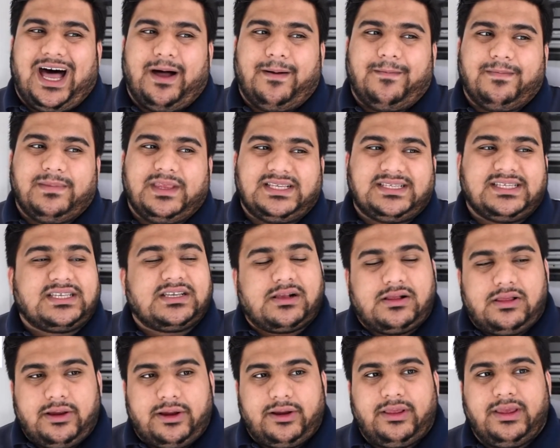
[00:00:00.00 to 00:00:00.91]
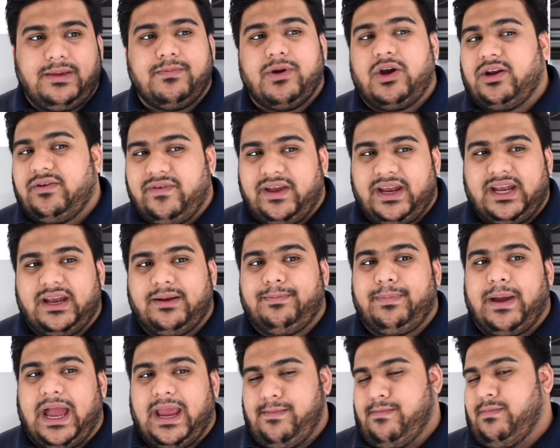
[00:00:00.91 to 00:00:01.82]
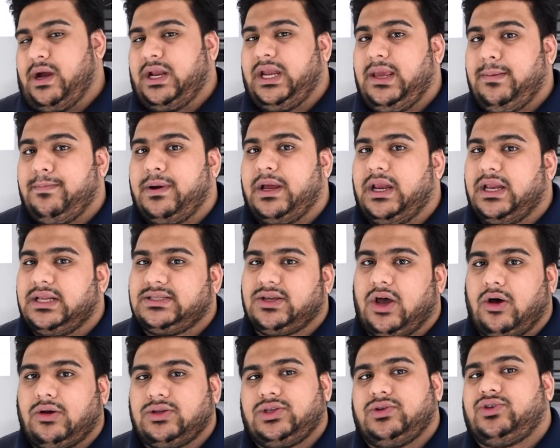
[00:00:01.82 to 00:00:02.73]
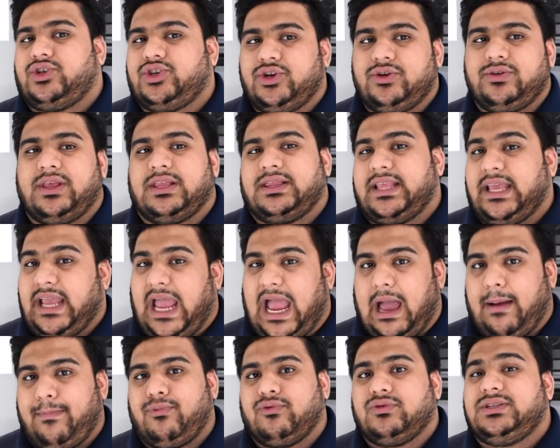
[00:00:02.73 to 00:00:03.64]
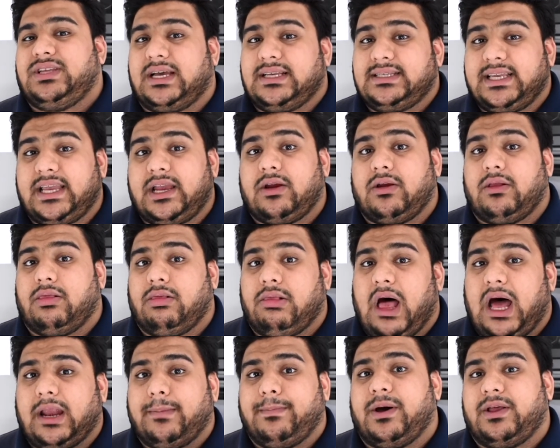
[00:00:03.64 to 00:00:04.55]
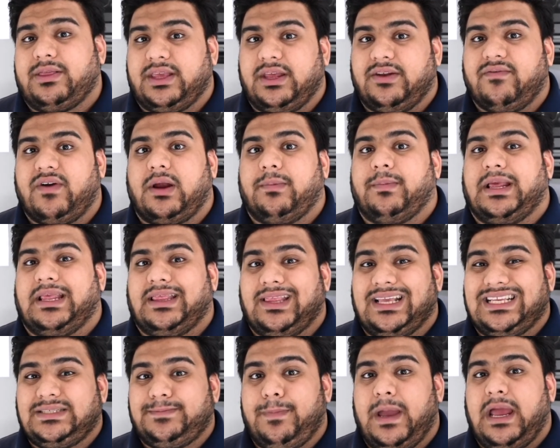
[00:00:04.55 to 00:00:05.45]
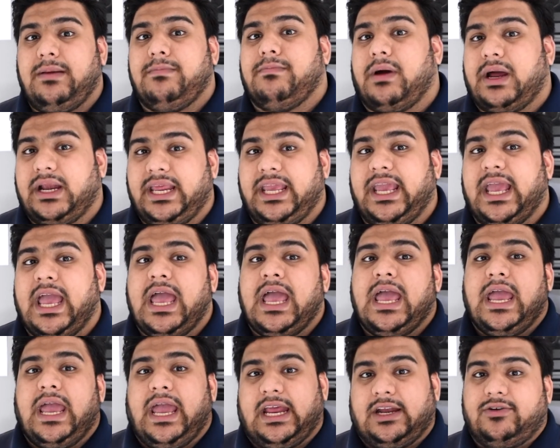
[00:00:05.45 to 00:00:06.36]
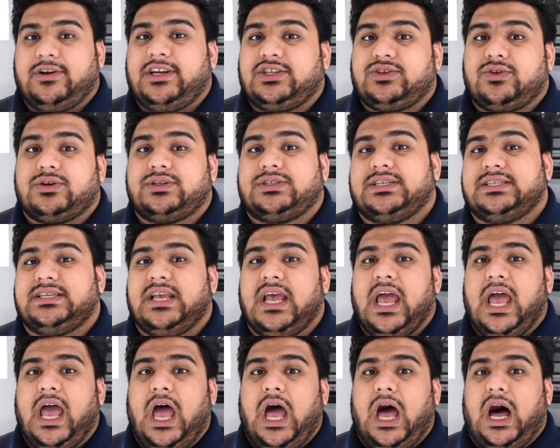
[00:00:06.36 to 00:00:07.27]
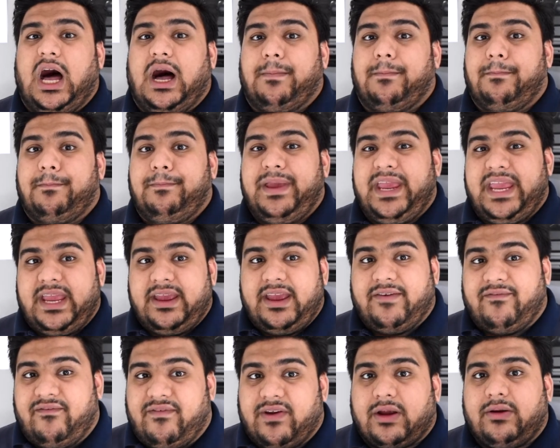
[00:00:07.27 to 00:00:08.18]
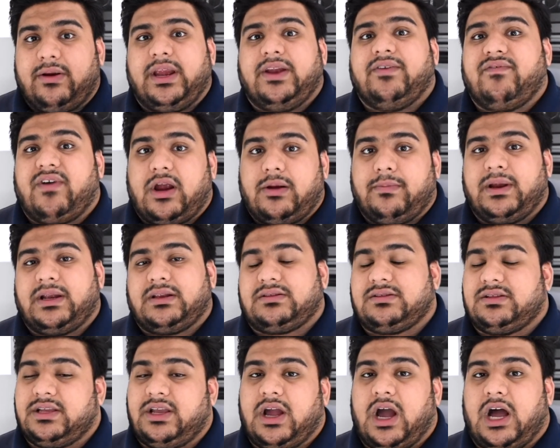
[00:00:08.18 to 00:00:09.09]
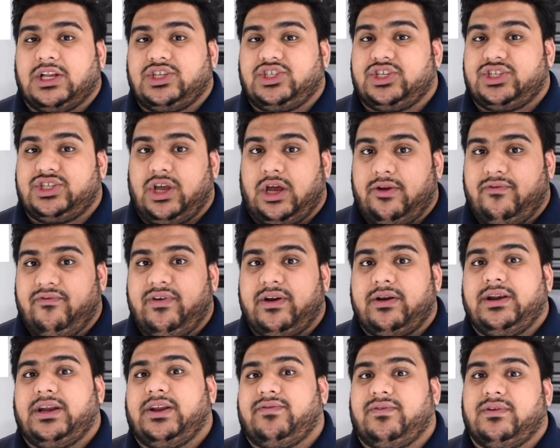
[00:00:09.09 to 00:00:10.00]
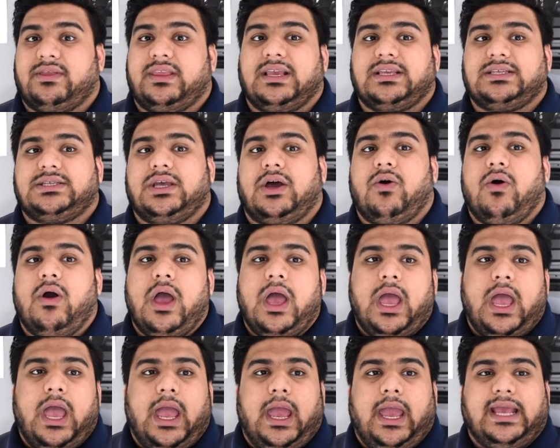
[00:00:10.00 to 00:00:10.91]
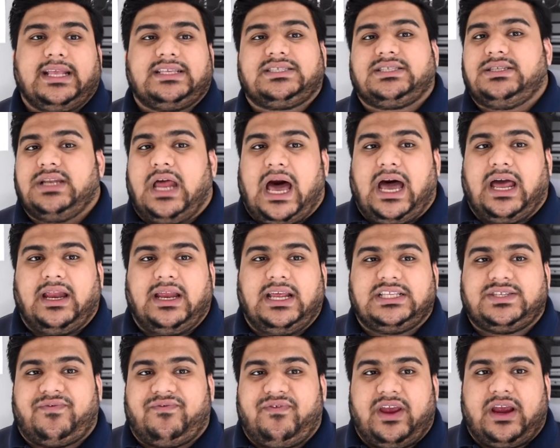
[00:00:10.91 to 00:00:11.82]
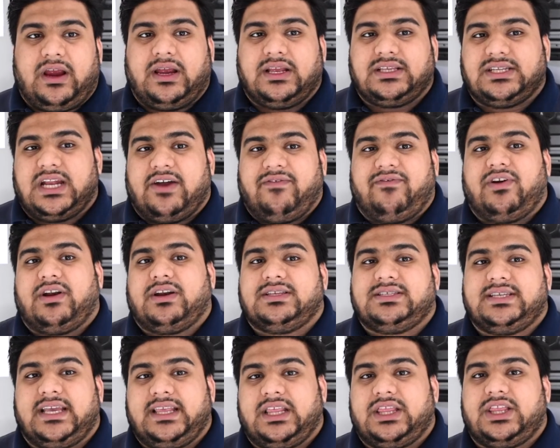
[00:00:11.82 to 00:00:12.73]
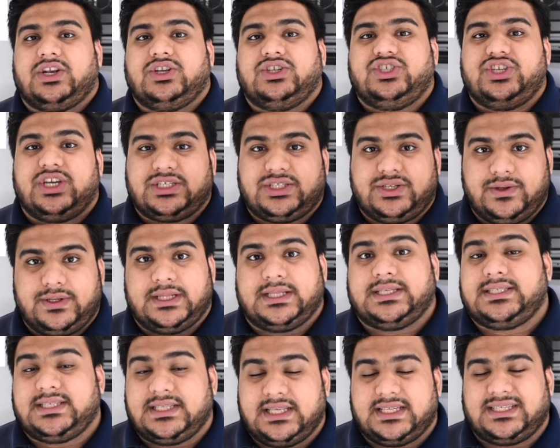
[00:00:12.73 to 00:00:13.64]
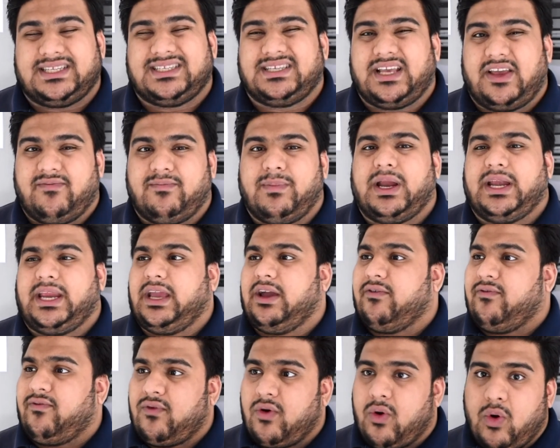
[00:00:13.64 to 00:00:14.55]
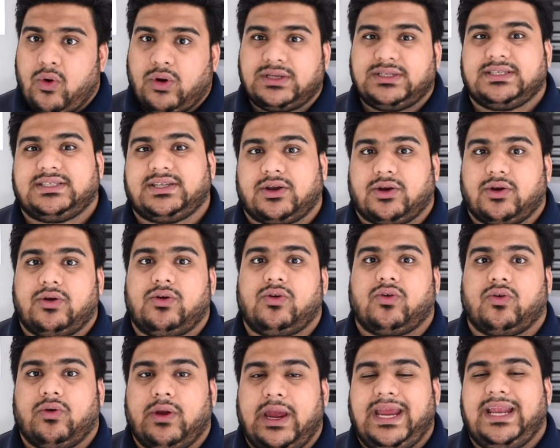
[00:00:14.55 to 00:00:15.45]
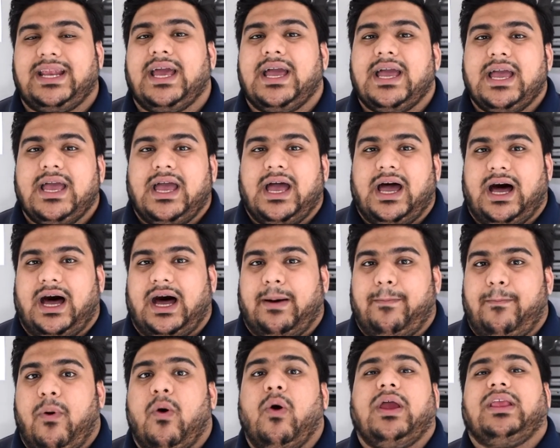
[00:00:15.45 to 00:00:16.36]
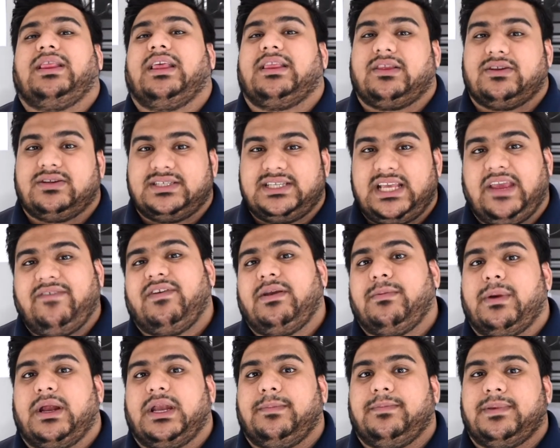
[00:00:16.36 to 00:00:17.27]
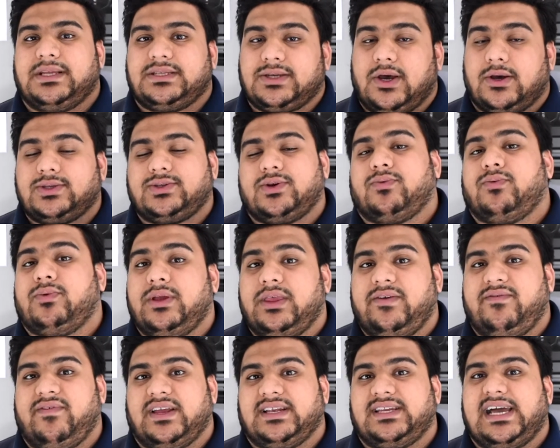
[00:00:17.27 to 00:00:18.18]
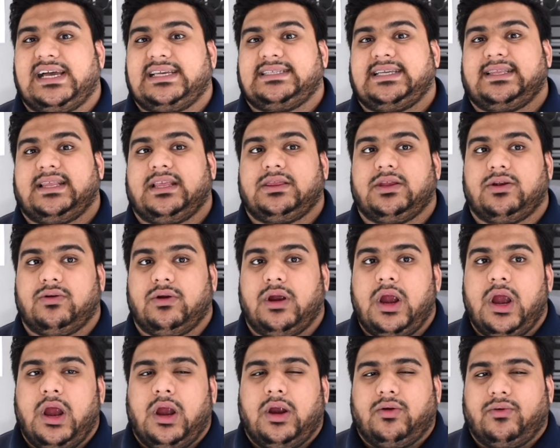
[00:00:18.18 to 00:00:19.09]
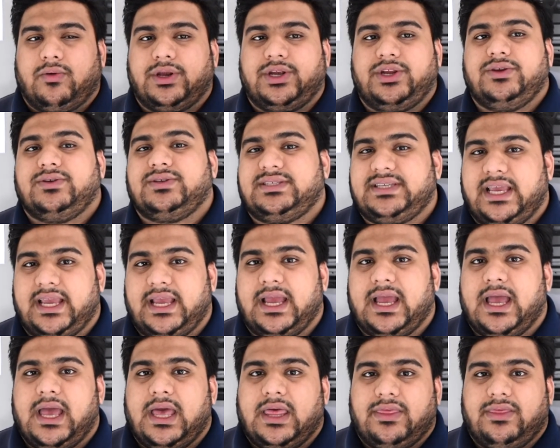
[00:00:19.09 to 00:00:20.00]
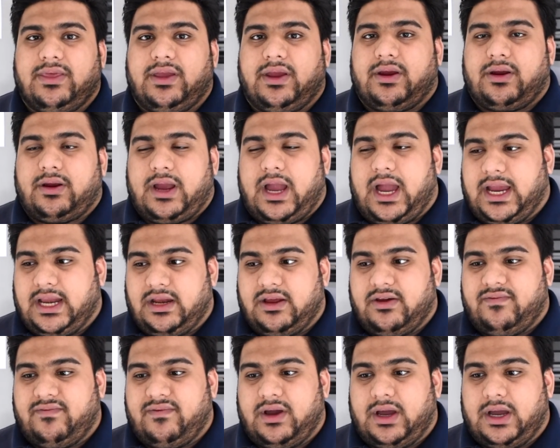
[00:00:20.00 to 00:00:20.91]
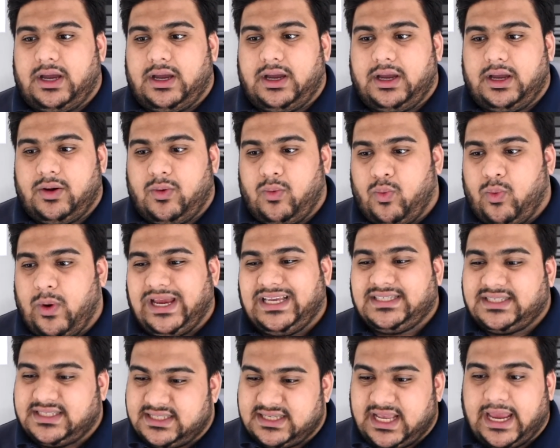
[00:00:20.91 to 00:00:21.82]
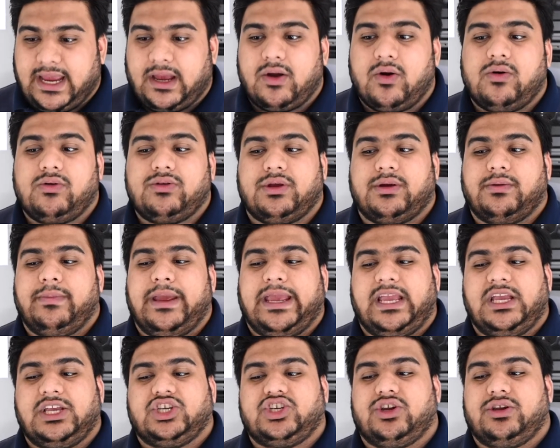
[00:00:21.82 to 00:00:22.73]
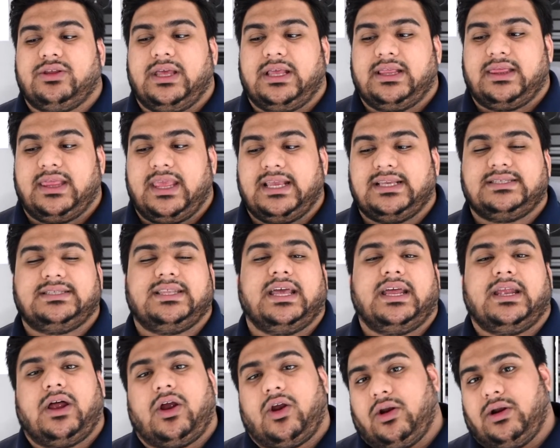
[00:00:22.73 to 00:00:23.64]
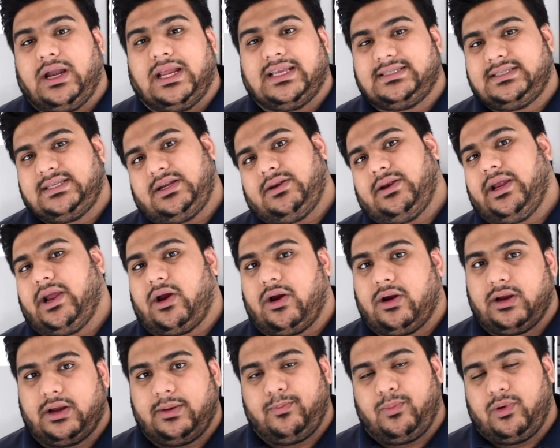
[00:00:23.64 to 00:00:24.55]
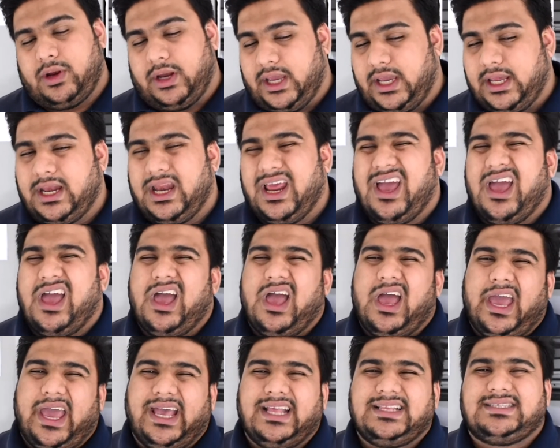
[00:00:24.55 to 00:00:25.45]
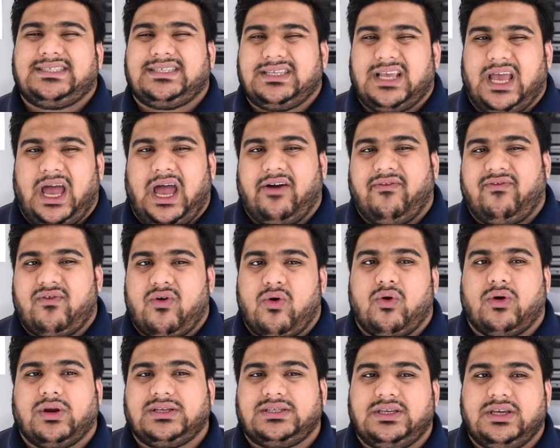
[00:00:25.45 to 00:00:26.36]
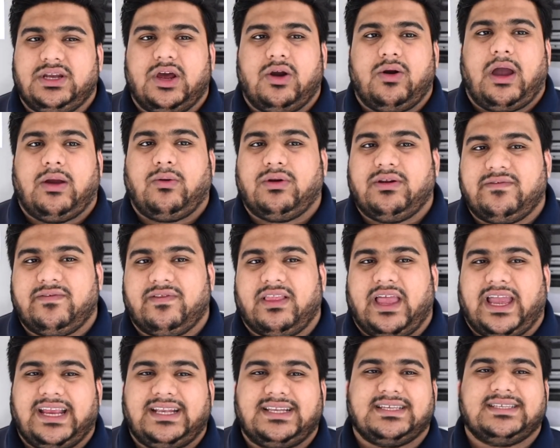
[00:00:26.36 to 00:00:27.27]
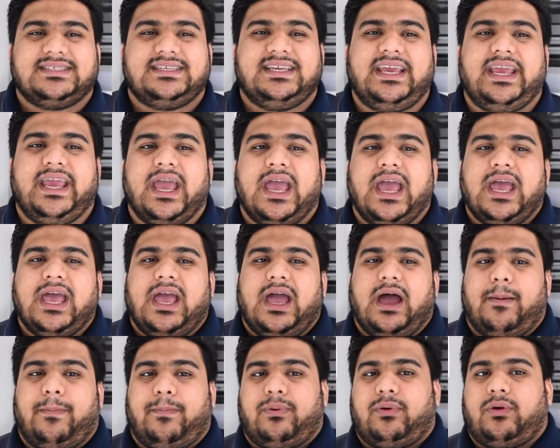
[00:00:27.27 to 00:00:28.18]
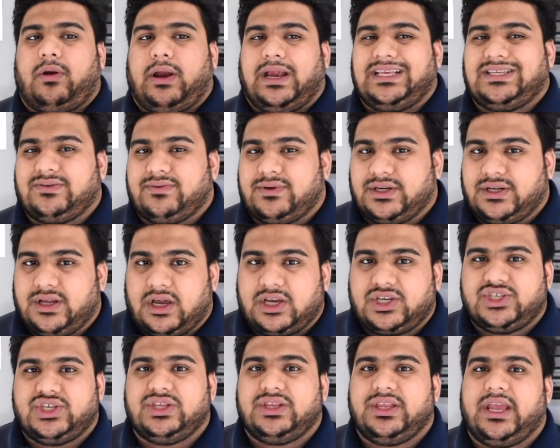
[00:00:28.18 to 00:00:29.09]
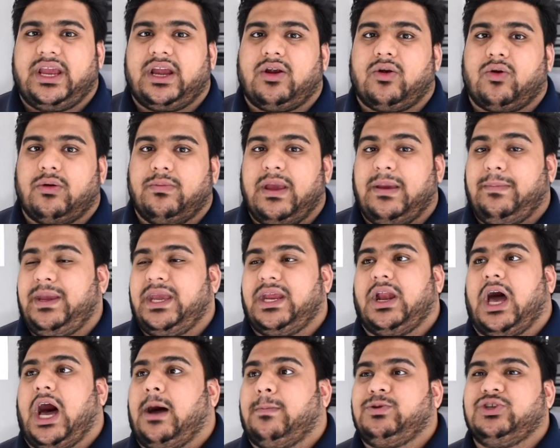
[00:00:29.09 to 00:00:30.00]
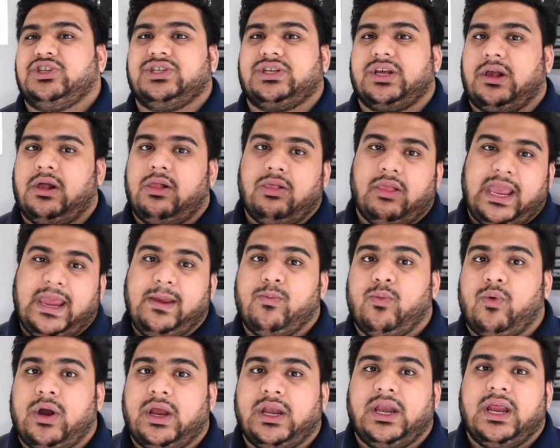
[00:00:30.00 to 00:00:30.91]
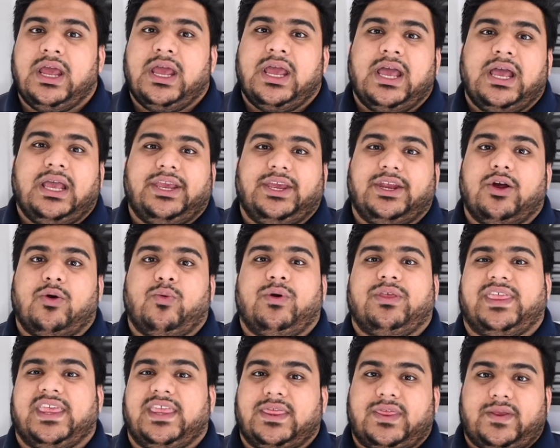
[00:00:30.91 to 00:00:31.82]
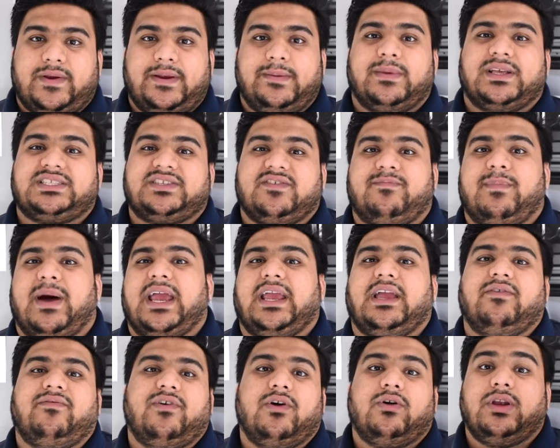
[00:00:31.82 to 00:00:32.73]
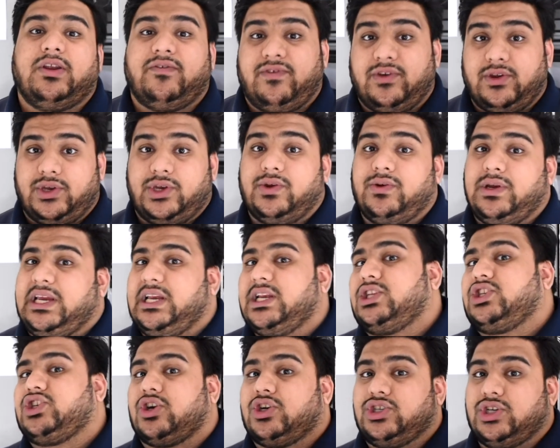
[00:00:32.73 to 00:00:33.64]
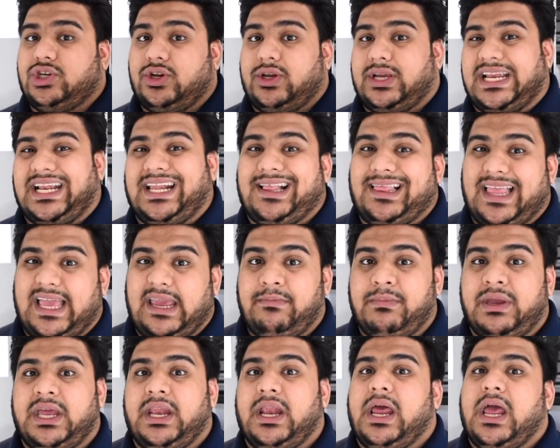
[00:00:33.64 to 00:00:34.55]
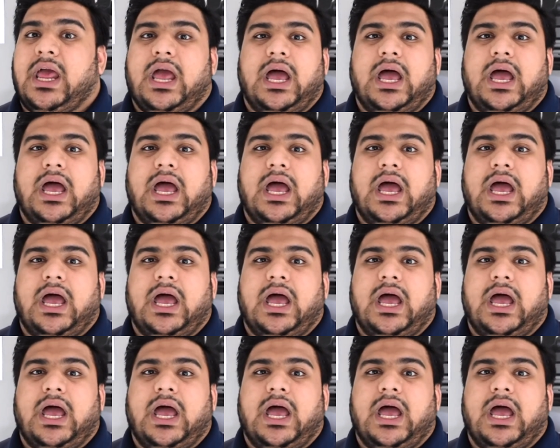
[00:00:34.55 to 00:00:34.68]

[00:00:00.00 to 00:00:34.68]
This is clearly motivated by money, but it's also true that Apple does care a lot about the environment, and they spend money and resources being very environmentally conscious on very different things. So it's not fair to say that they're just doing this to save money. Of course, it's a great point that they're saving money, but it's also really fantastic that they're reducing their kind of waste cycle. They're making sure that things that aren't necessary aren't put in. It's, of course, I would have liked to see a price reduction there, or maybe an option to claim one. Within 3 months of buying a phone, if you do need a charger, you can claim it.